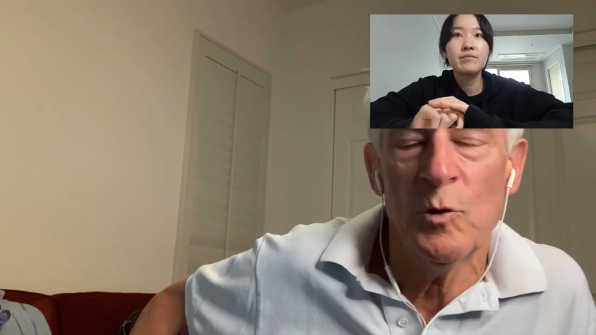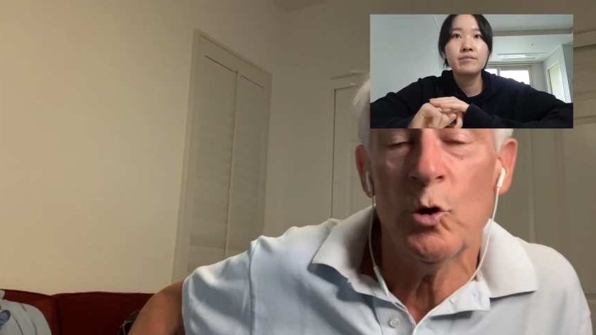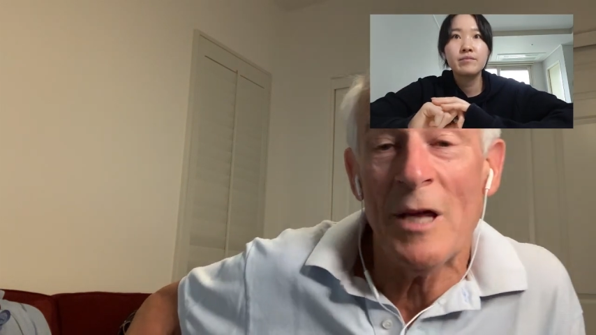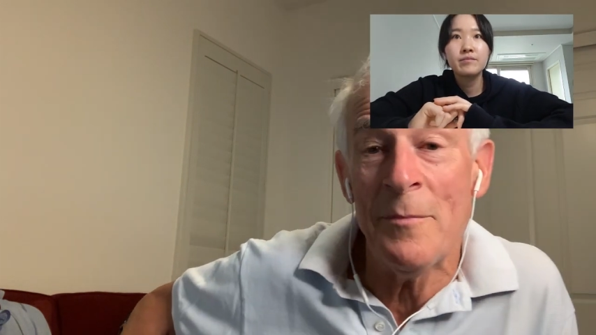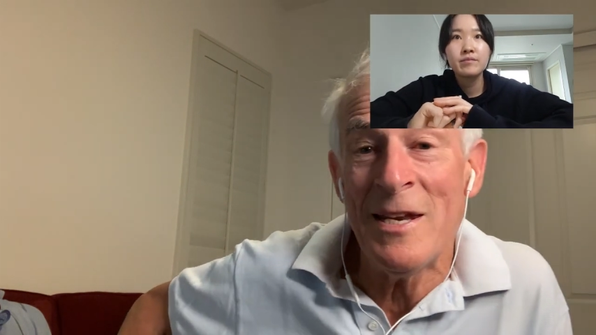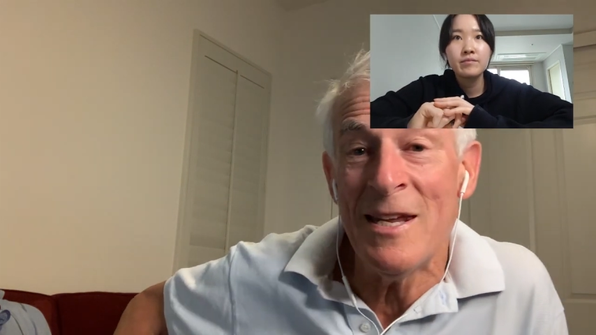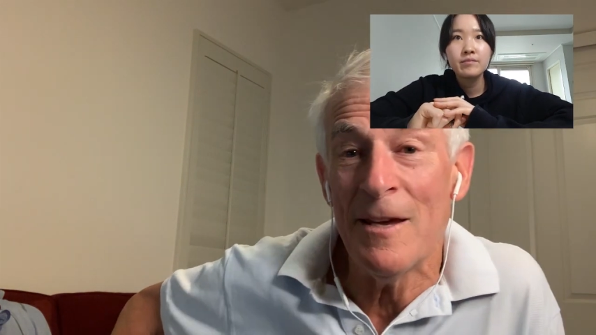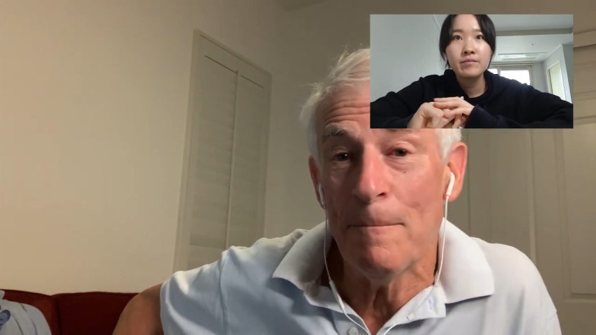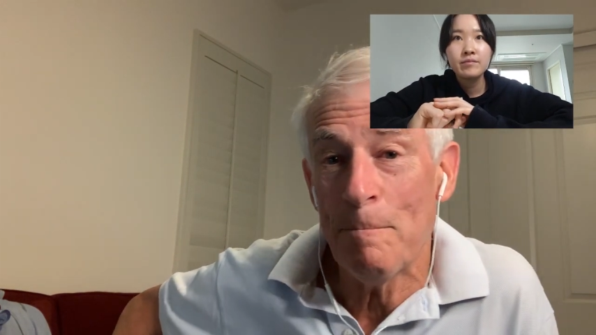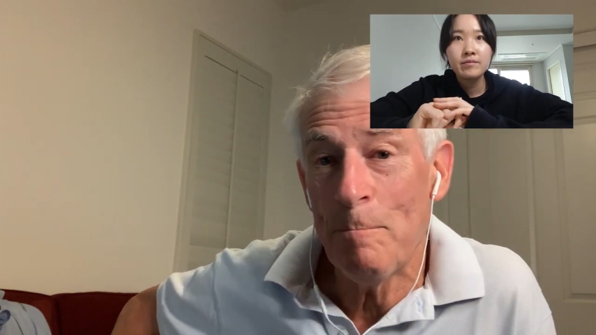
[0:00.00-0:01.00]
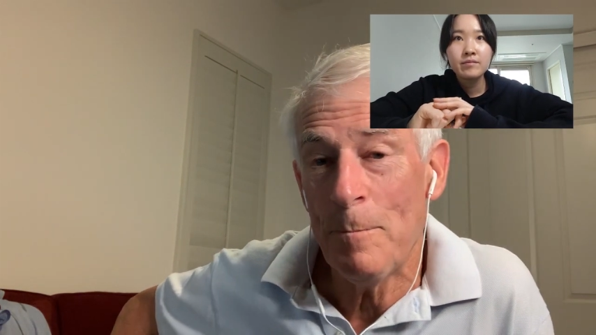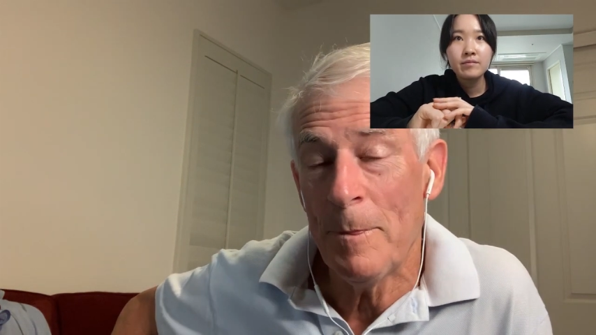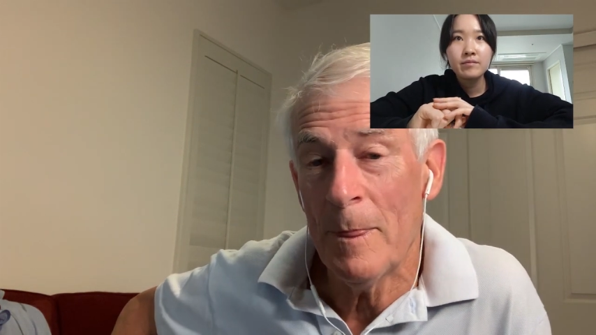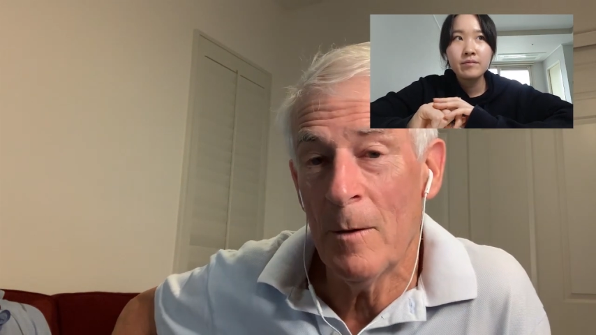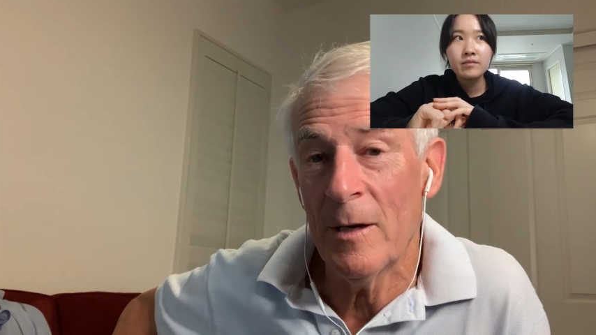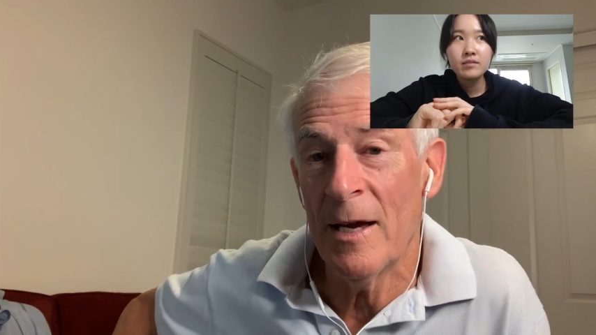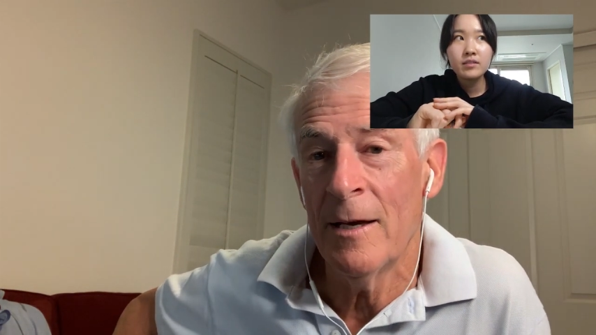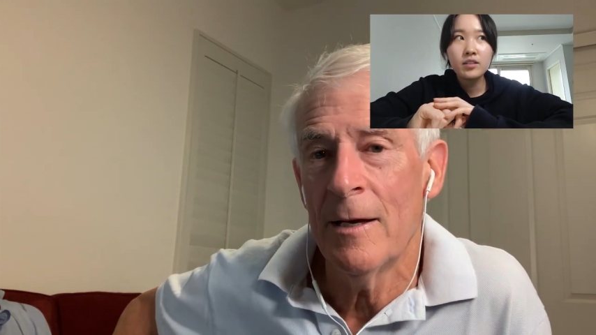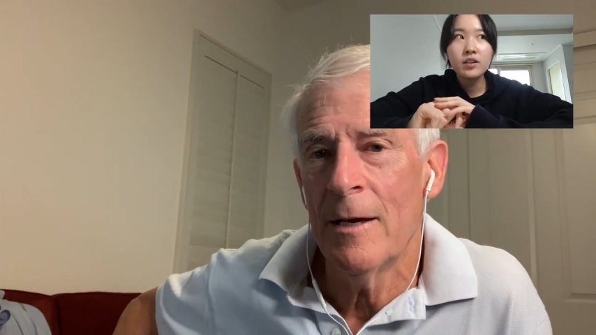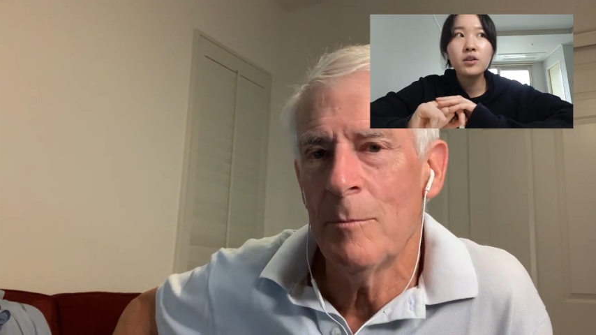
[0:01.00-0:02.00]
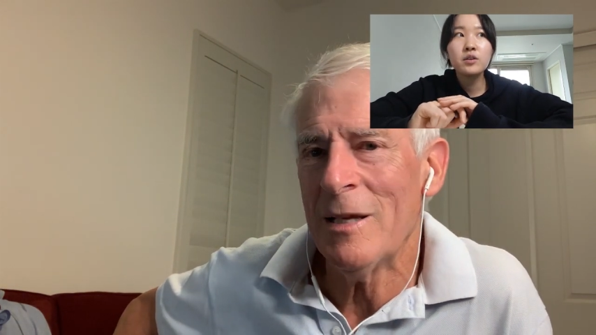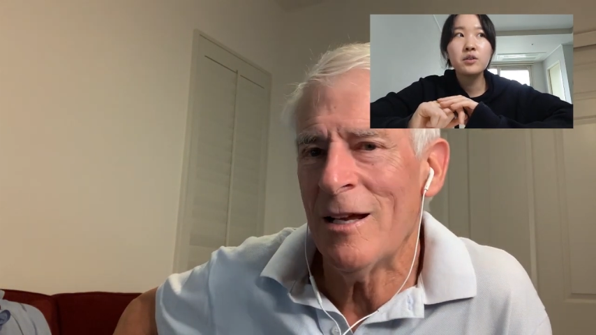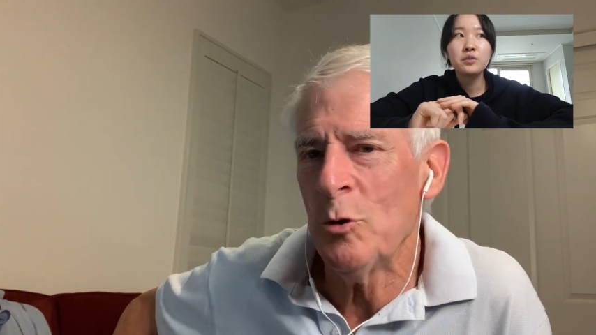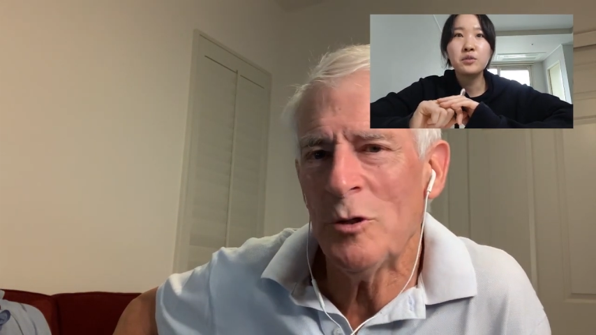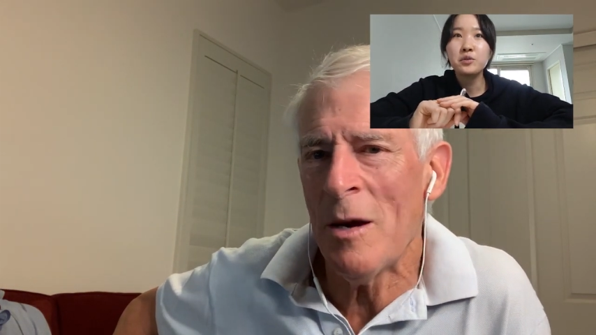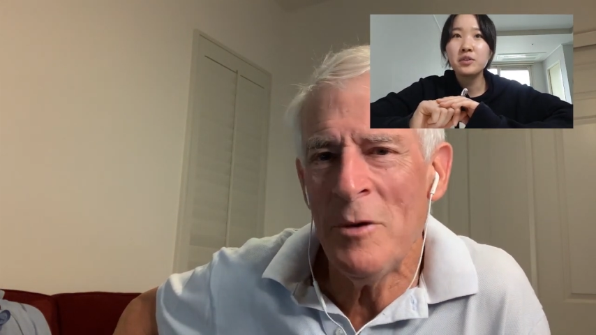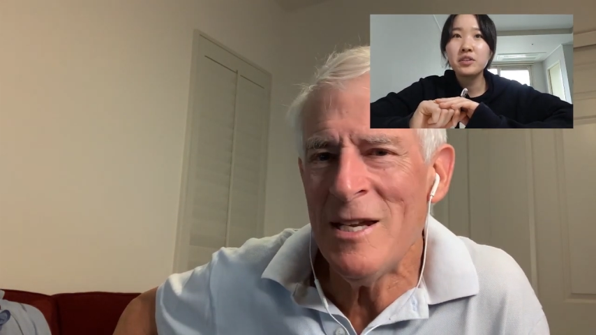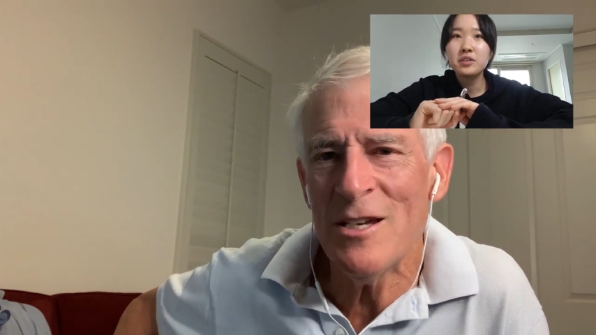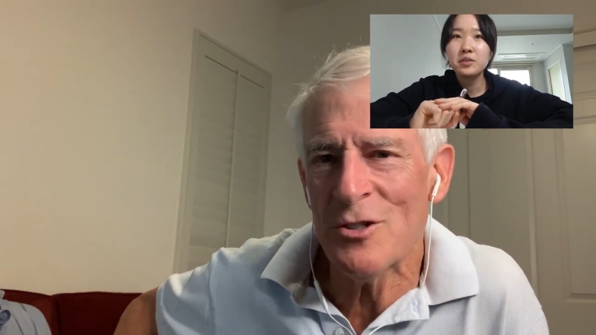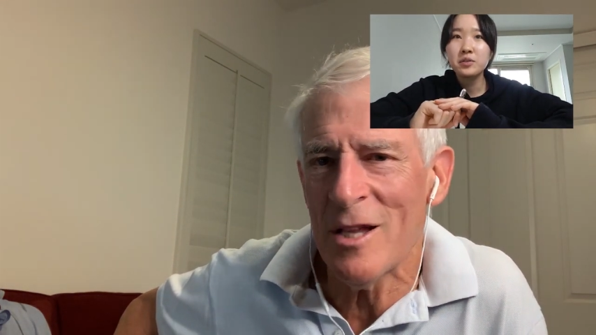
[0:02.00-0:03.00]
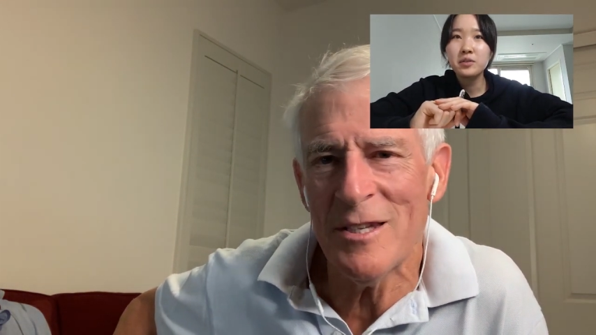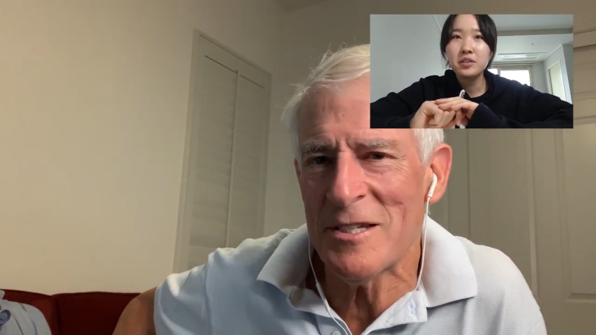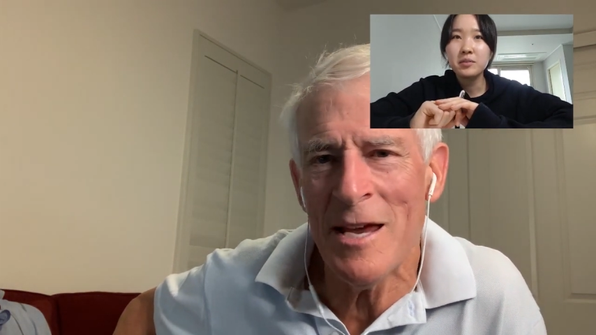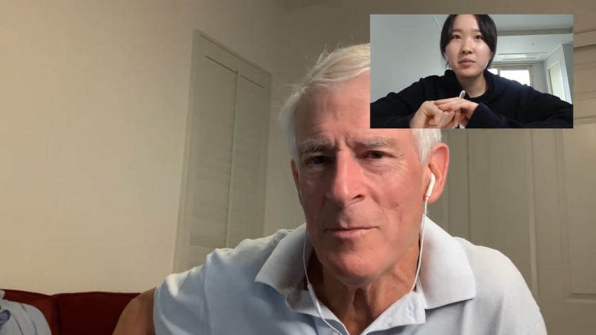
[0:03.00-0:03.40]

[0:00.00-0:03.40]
Speaker 1: no tameni, okay? Oh, but no tameni is not the